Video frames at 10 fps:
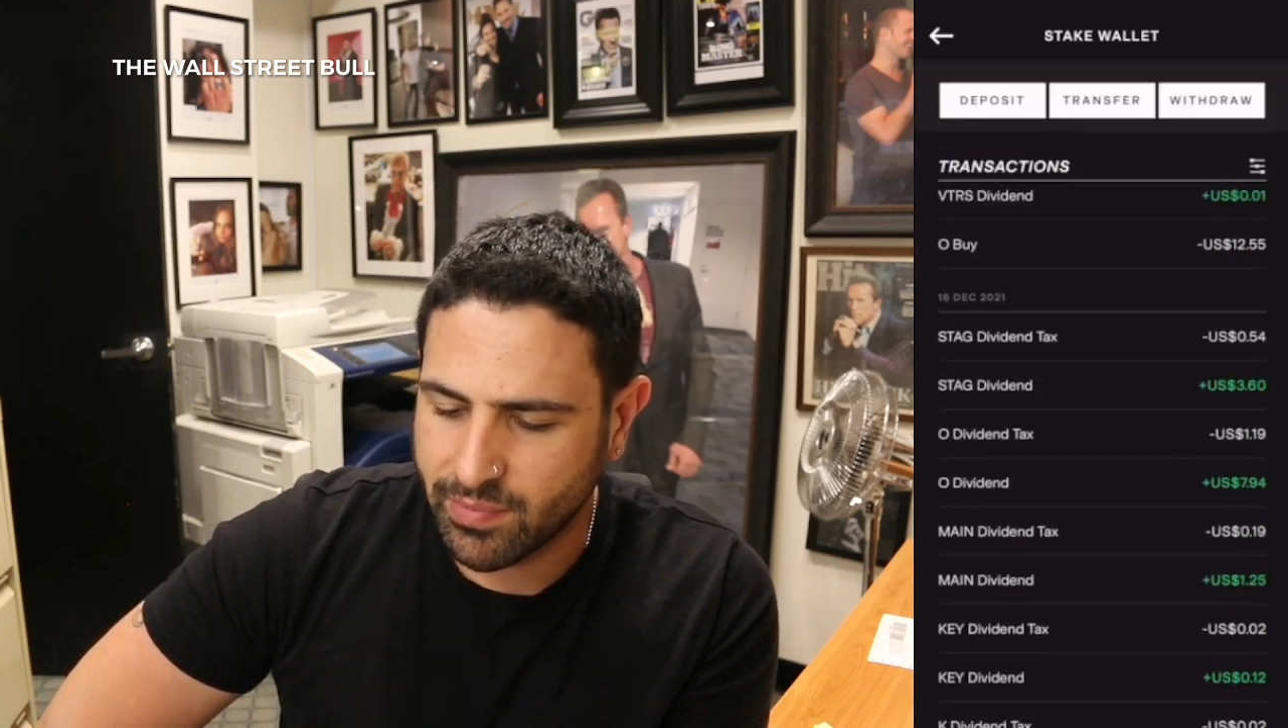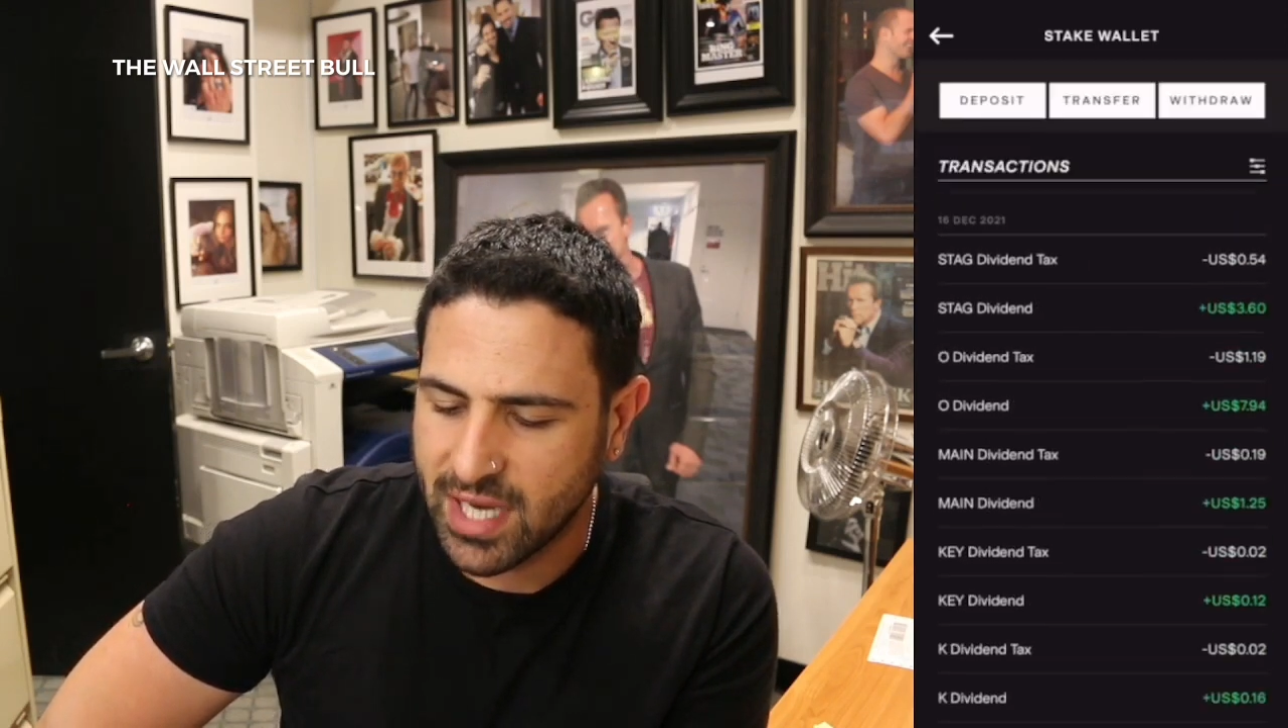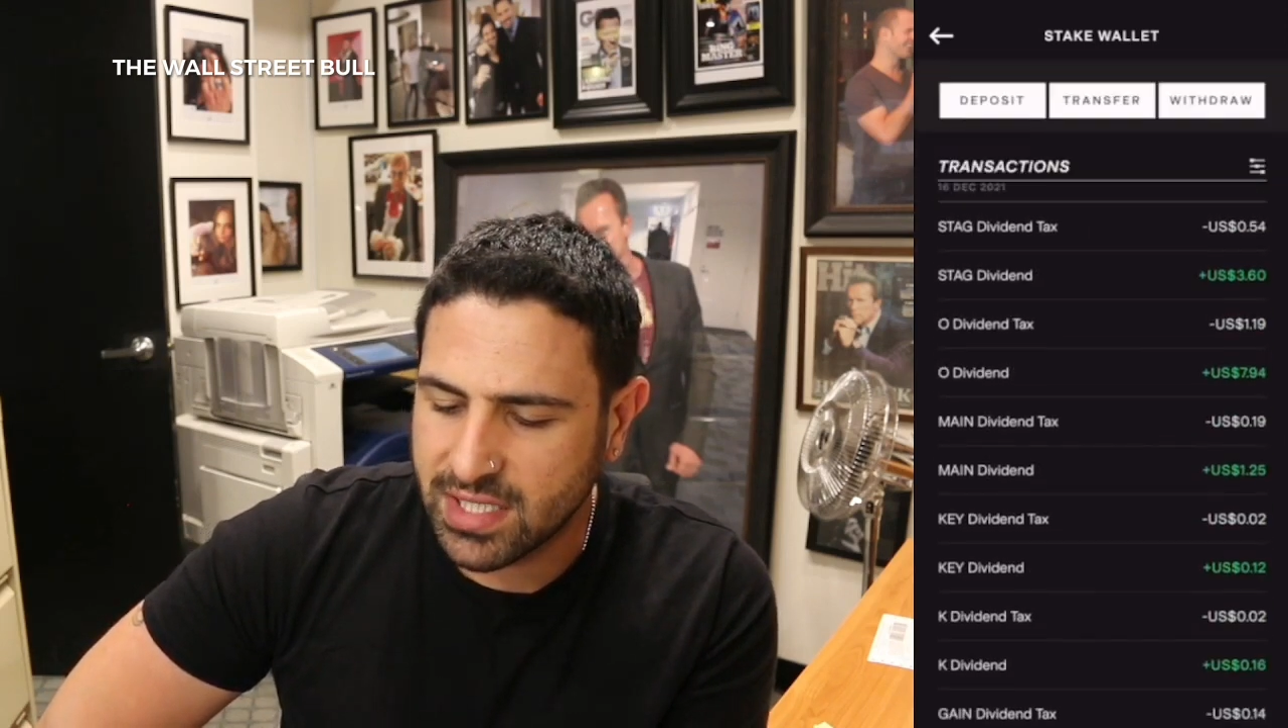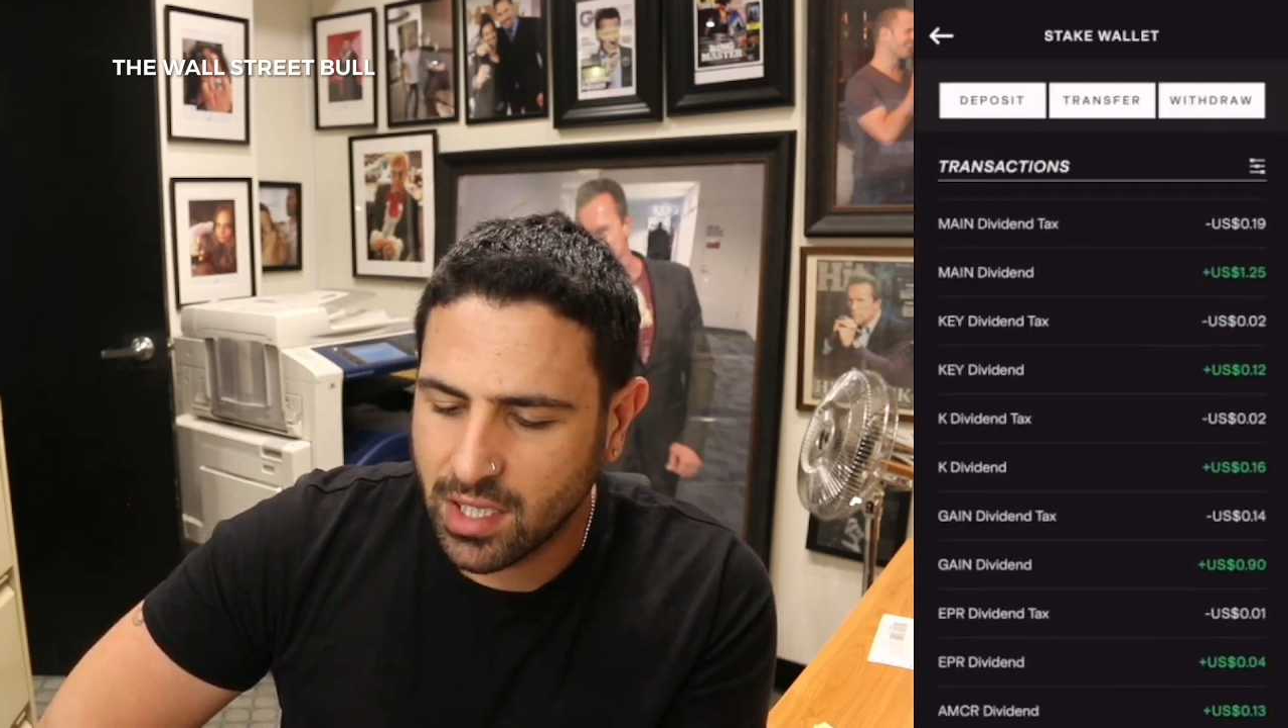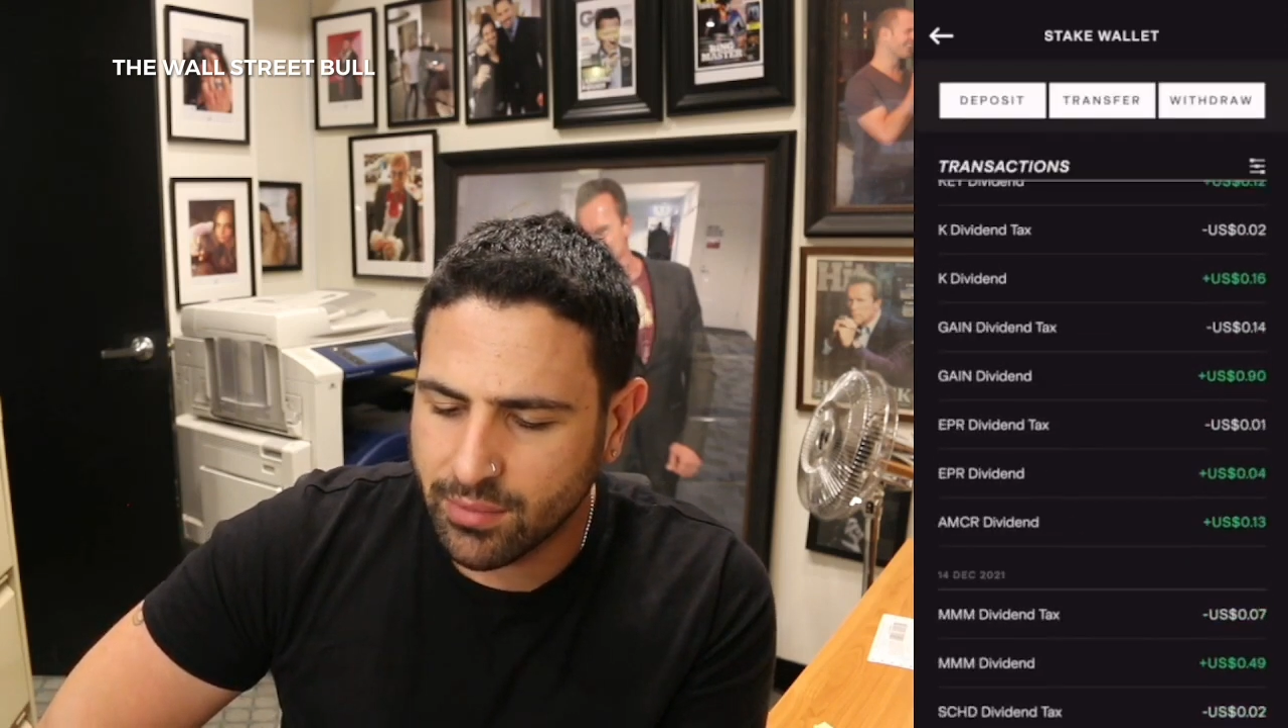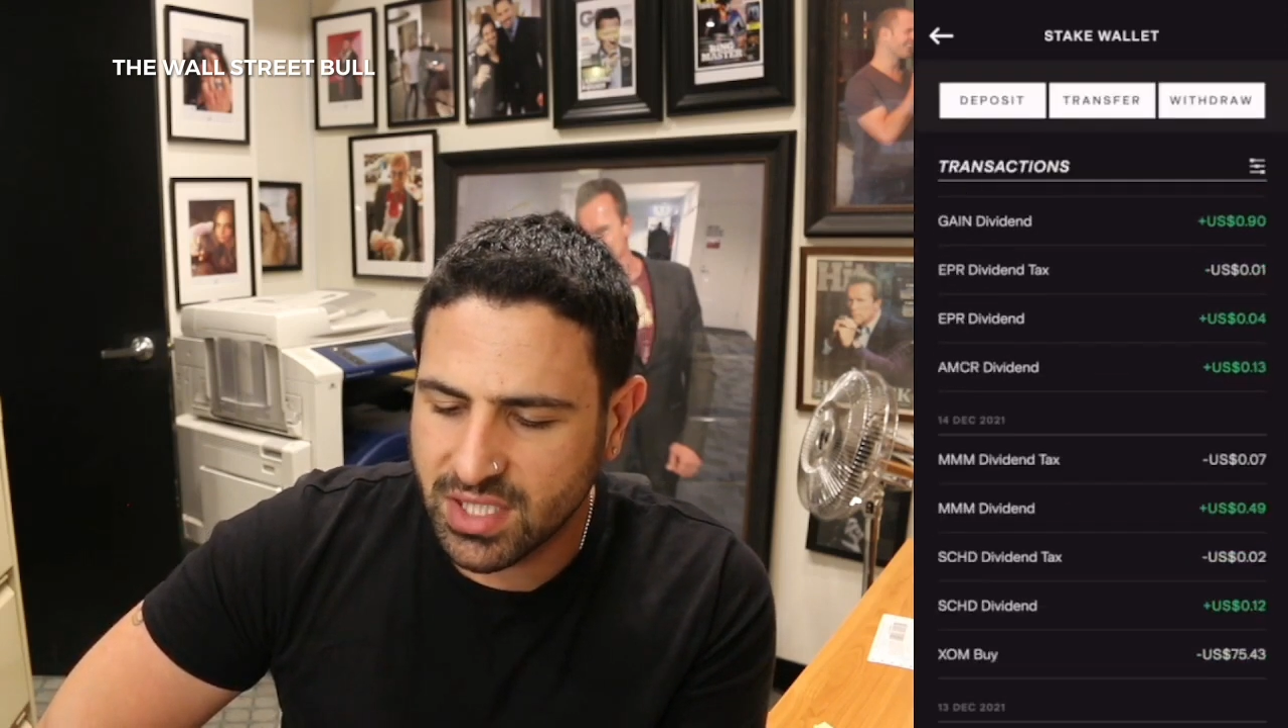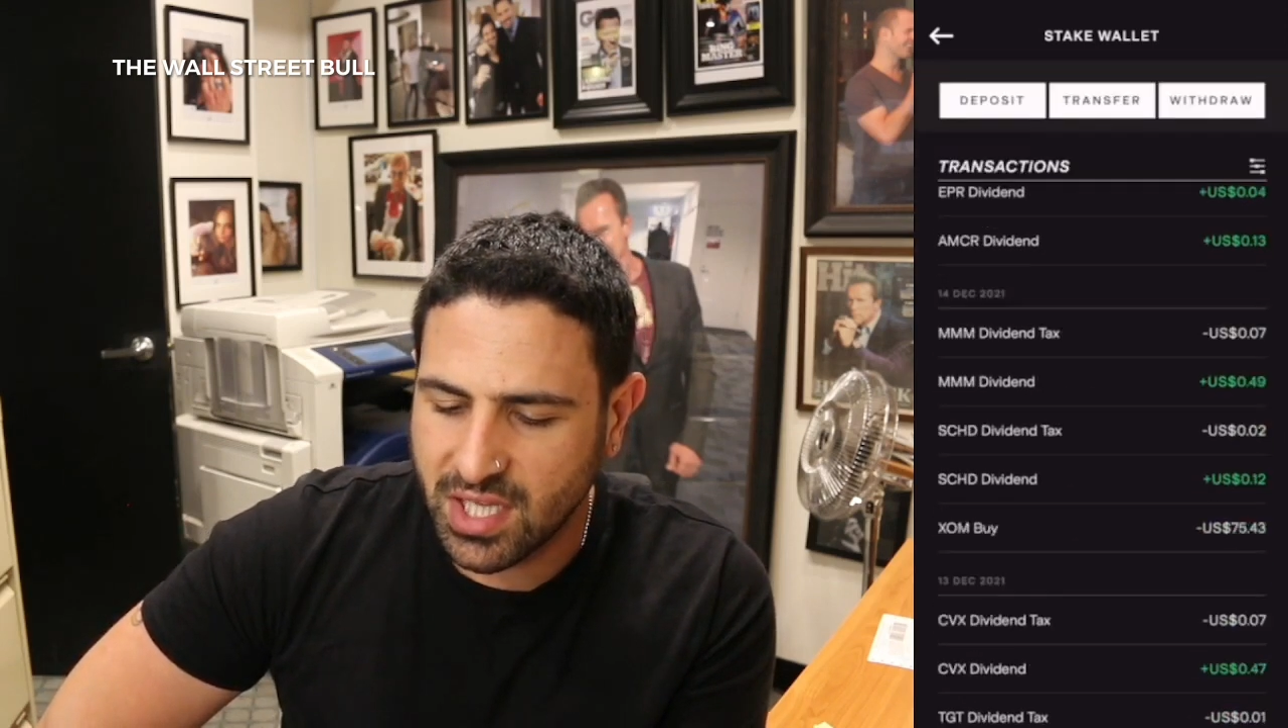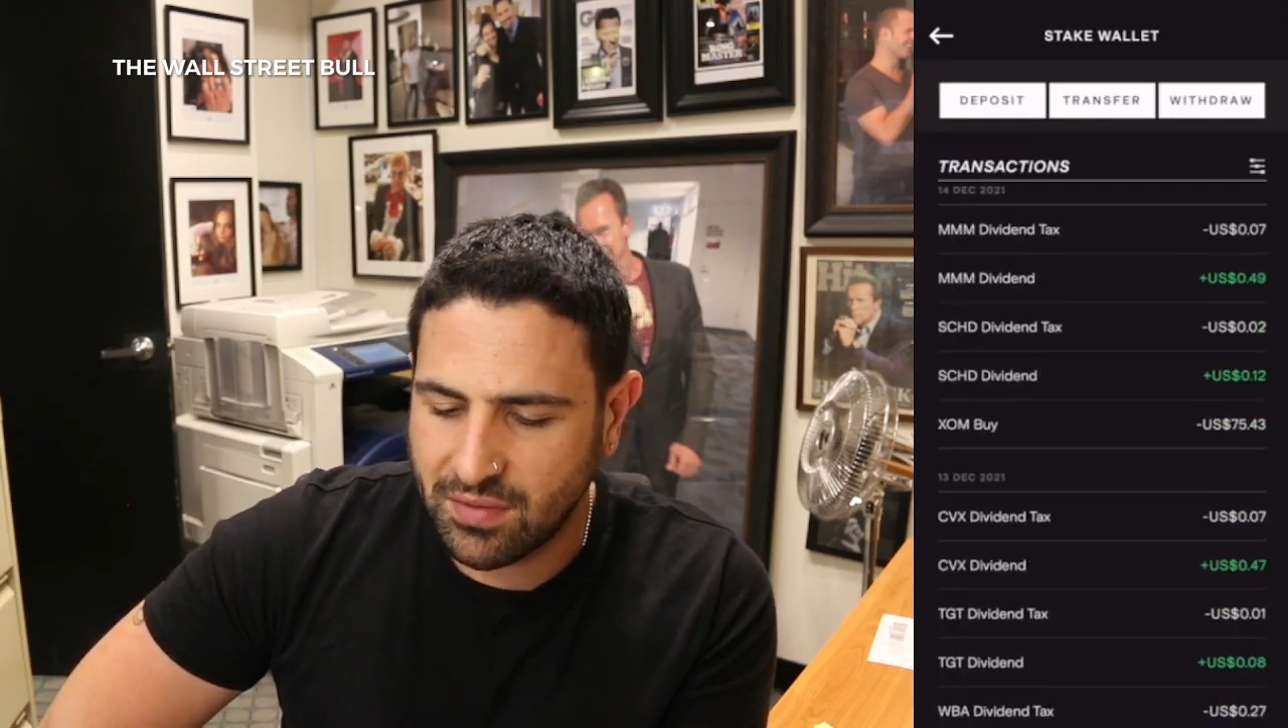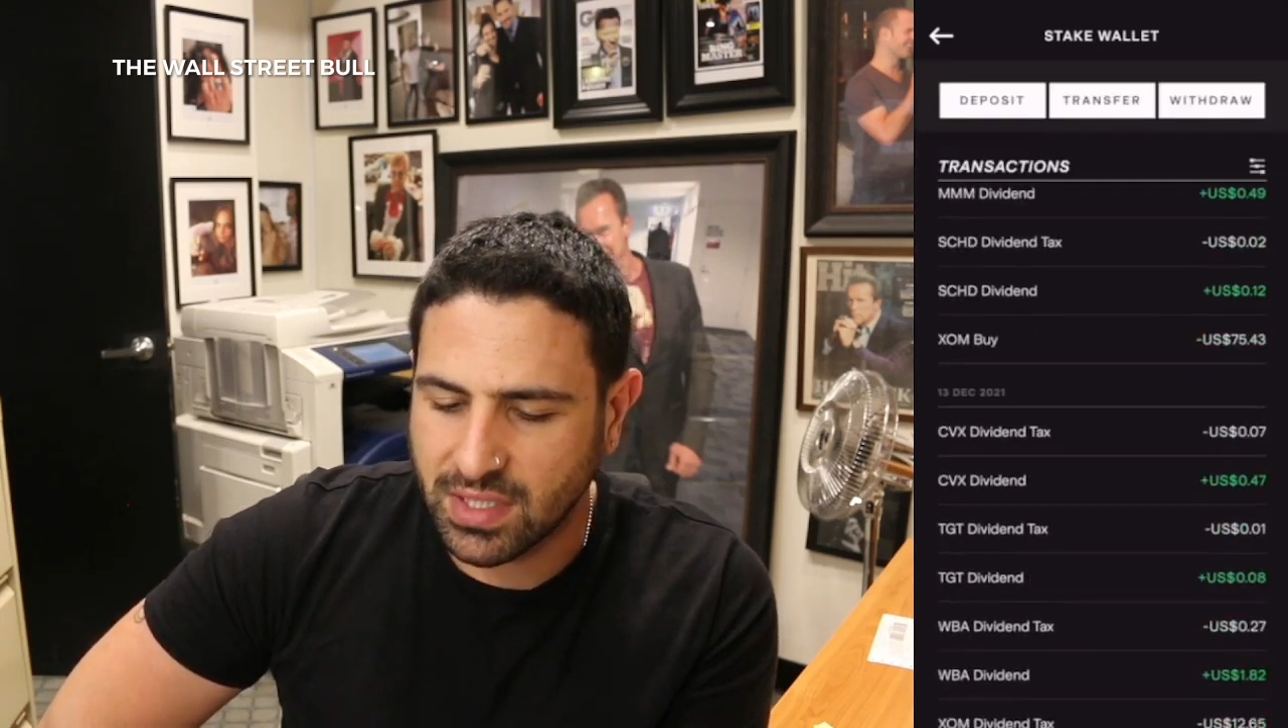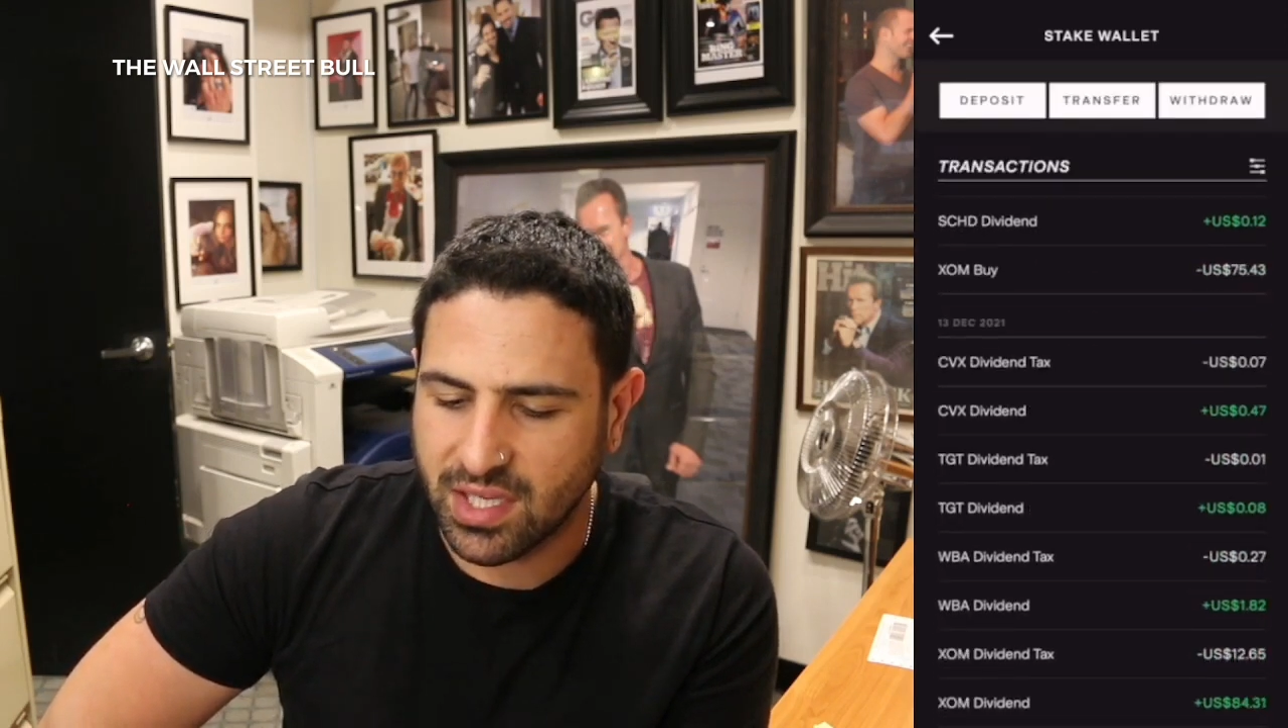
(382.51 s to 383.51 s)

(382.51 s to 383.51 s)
Basically, I'm receiving